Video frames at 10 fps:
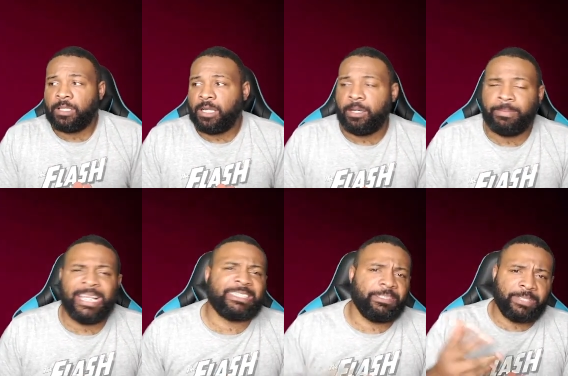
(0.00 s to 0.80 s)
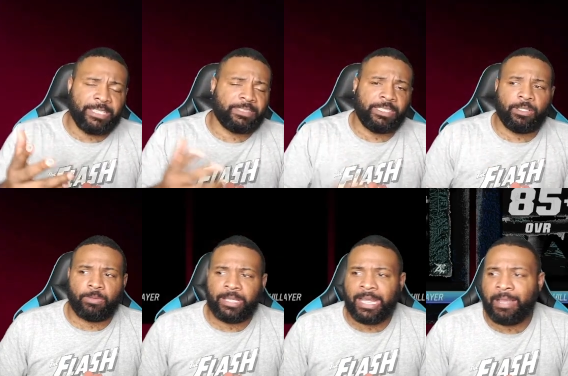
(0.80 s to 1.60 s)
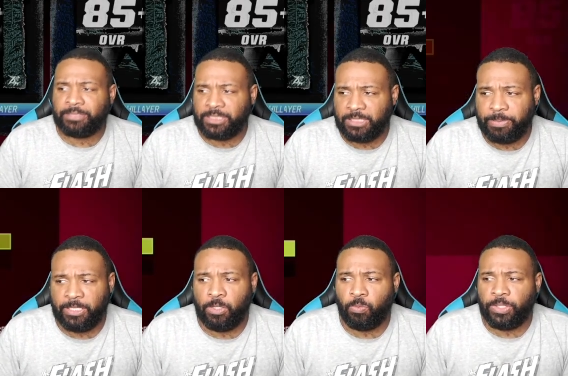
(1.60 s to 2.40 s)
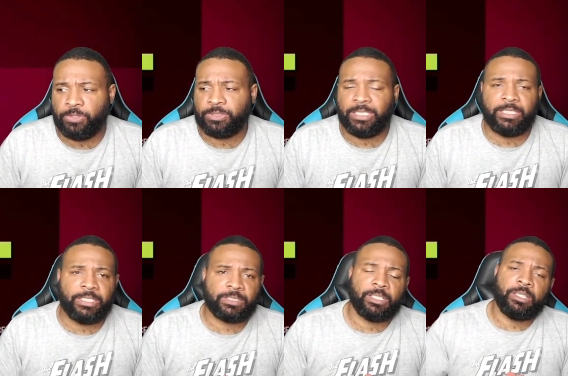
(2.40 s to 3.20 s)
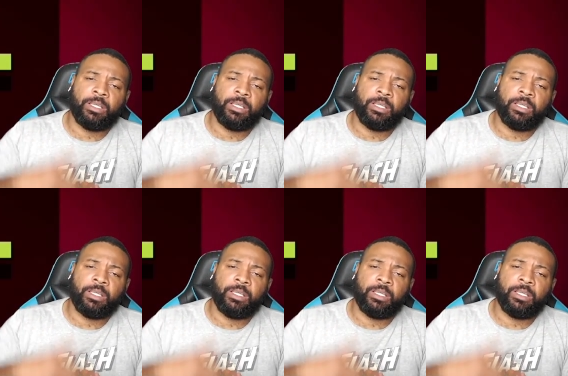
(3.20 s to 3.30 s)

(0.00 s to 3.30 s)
And that's if they sell, right? Obviously, depending on when you see this.